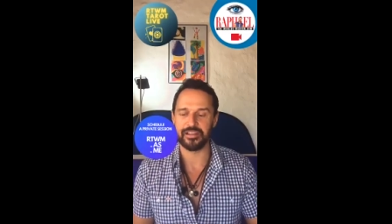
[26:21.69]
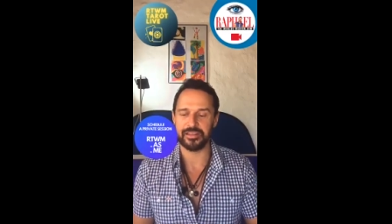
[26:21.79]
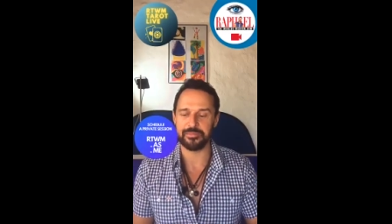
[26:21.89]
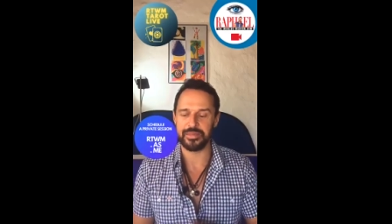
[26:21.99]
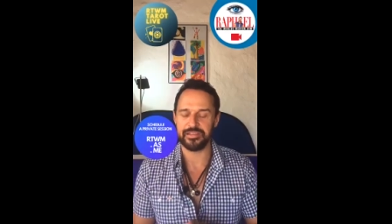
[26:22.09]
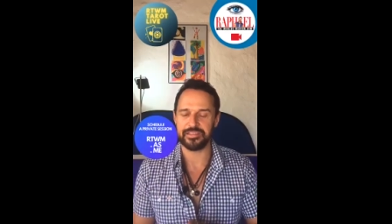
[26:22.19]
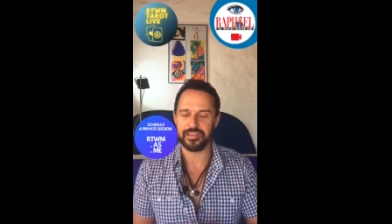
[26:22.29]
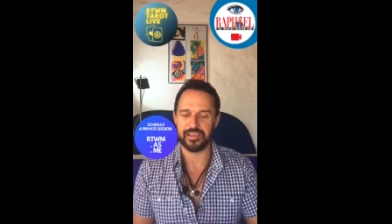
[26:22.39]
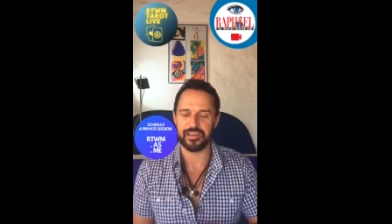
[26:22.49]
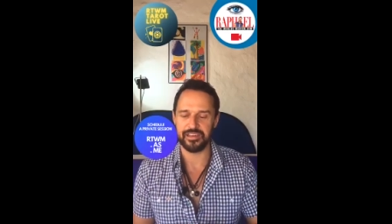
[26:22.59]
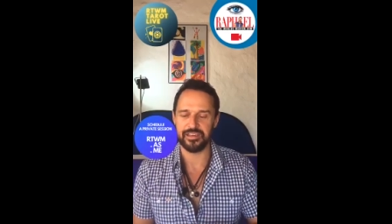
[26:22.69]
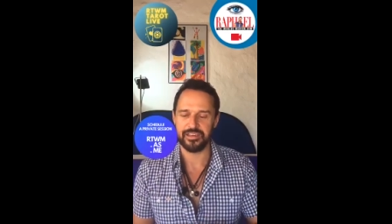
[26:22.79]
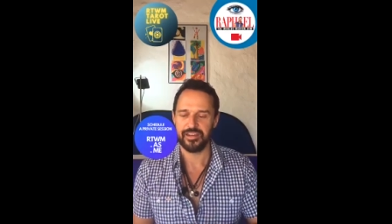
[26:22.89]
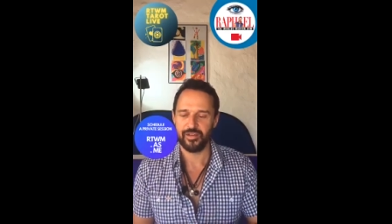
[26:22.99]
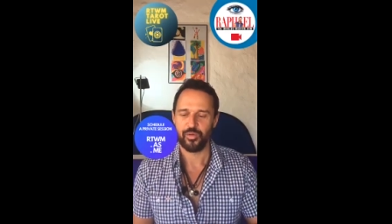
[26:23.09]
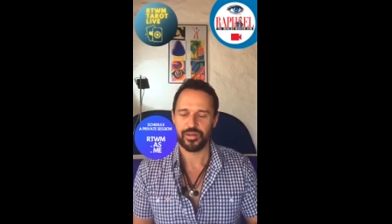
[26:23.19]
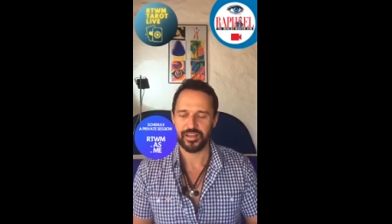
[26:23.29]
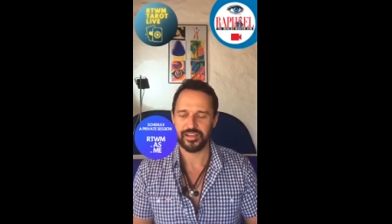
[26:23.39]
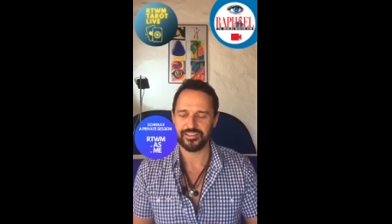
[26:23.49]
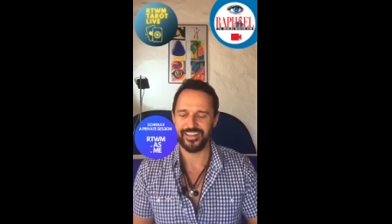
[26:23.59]
Let me see what
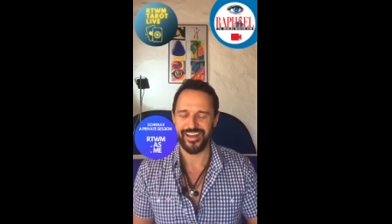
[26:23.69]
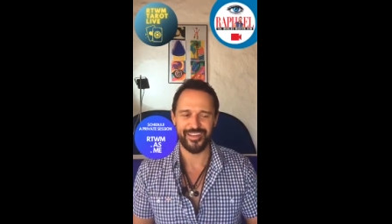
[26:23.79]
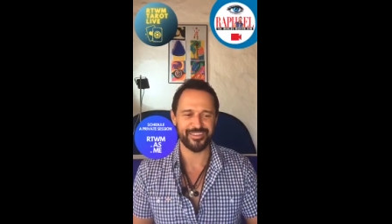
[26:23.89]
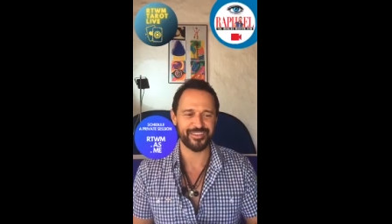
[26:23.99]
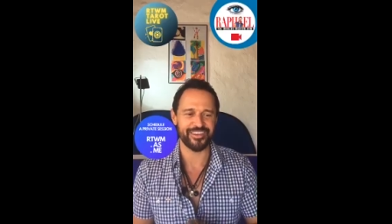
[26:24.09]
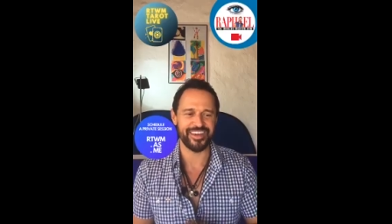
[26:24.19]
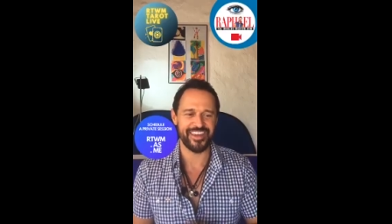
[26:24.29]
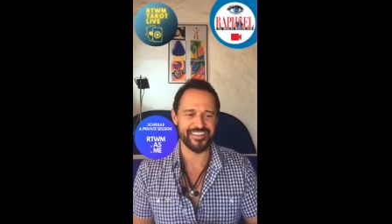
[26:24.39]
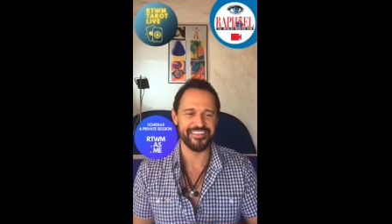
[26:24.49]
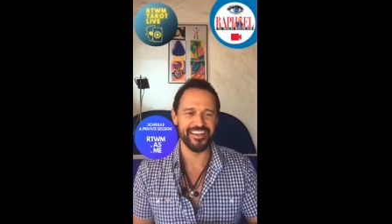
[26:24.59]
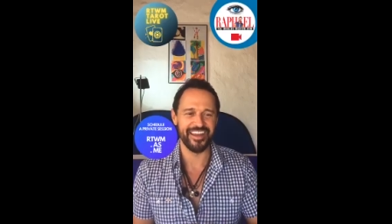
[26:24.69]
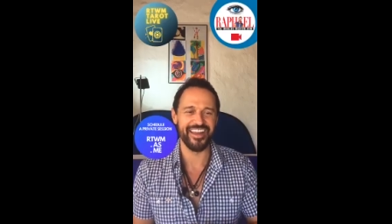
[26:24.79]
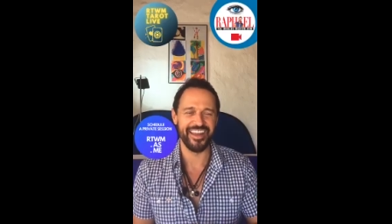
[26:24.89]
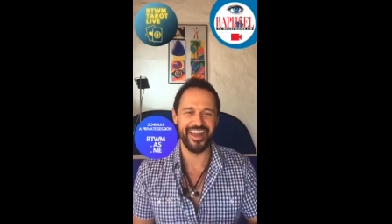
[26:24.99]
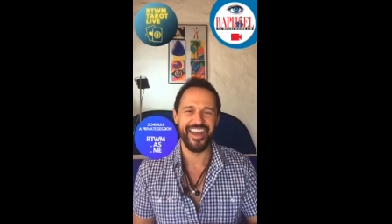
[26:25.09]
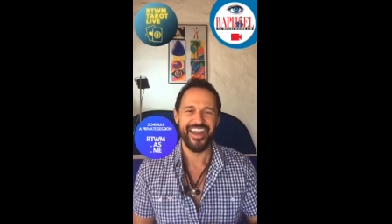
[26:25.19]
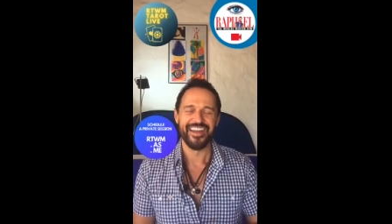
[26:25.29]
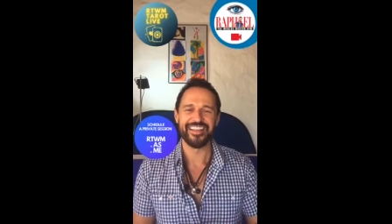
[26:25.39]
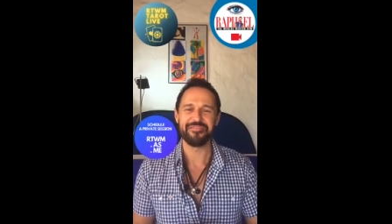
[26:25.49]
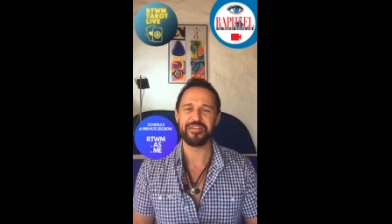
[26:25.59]
I can ask again.
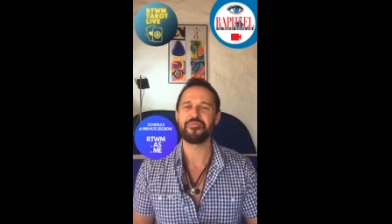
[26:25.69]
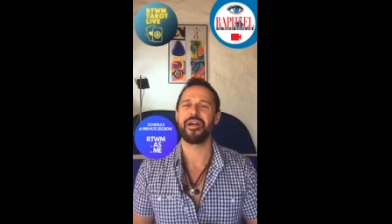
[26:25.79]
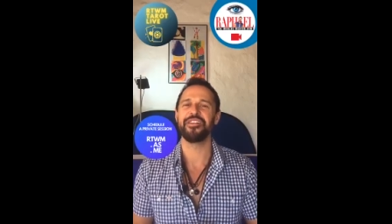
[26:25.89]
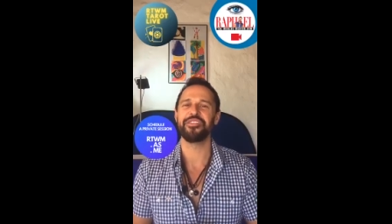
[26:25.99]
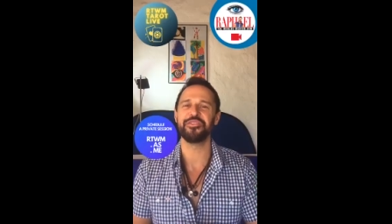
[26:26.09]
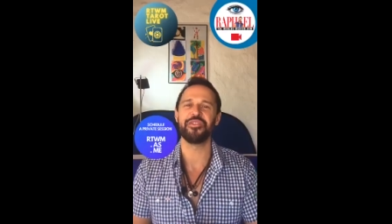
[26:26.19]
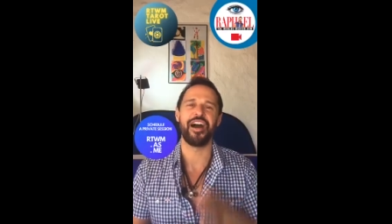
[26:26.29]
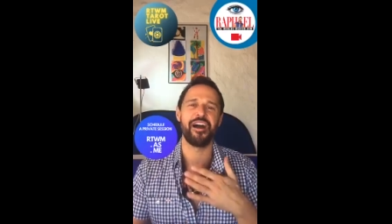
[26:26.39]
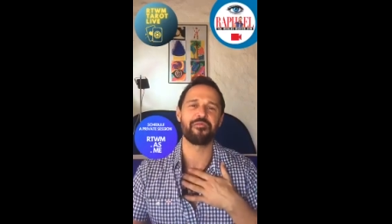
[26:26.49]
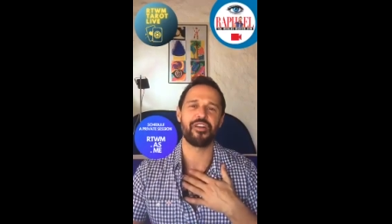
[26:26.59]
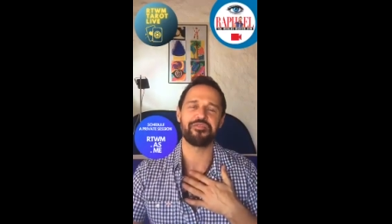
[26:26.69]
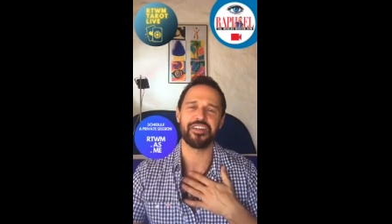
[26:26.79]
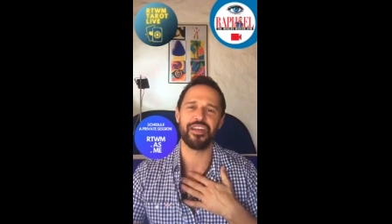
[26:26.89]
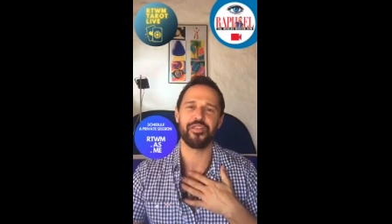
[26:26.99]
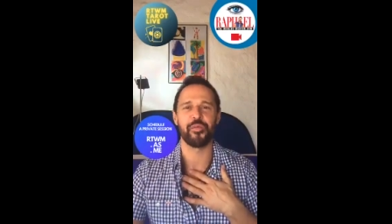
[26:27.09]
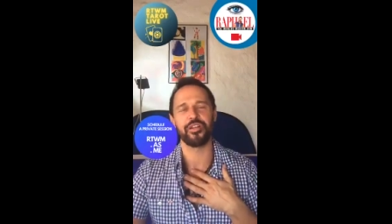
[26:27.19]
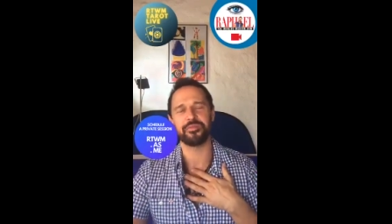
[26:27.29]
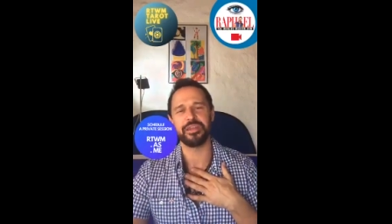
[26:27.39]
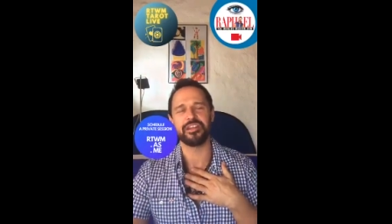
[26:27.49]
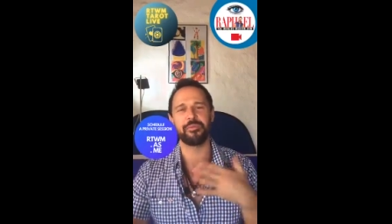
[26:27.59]
Let me remind you, I'm Raphael, the
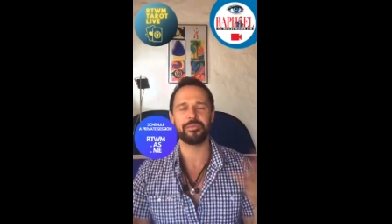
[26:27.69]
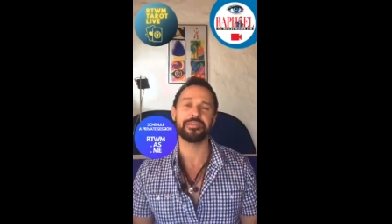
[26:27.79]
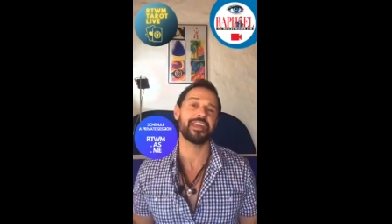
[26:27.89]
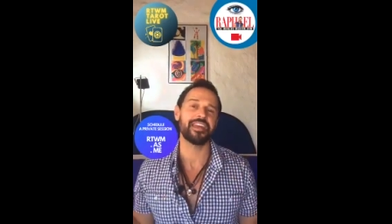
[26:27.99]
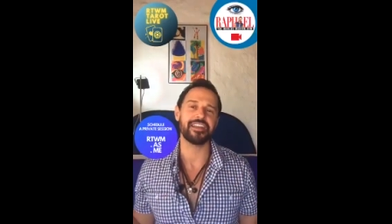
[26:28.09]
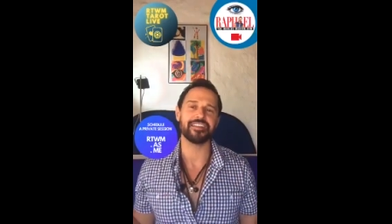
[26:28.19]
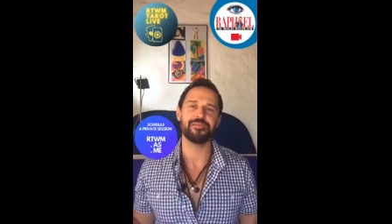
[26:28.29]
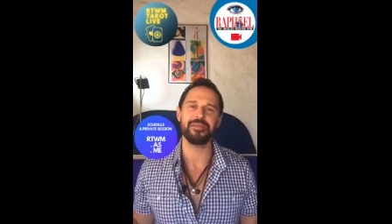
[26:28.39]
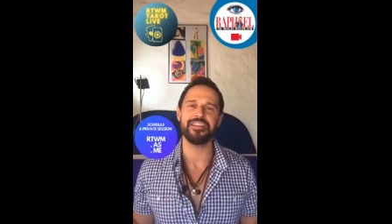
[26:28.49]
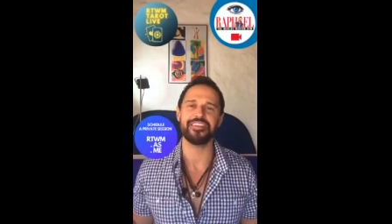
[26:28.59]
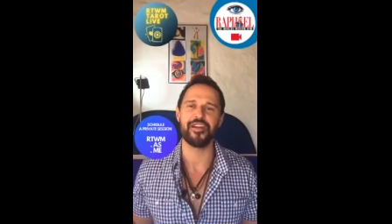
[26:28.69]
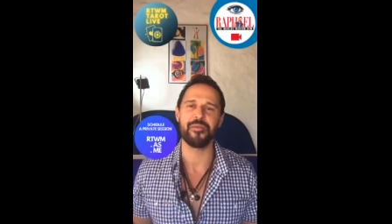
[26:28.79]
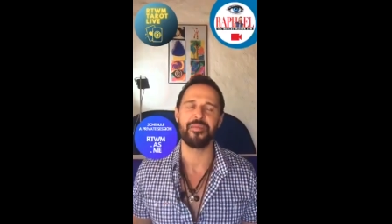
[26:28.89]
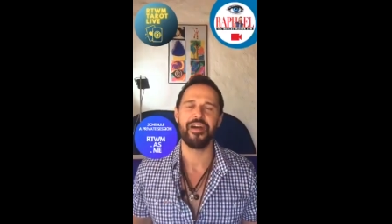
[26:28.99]
world's medium. I'm a psychic and a medium.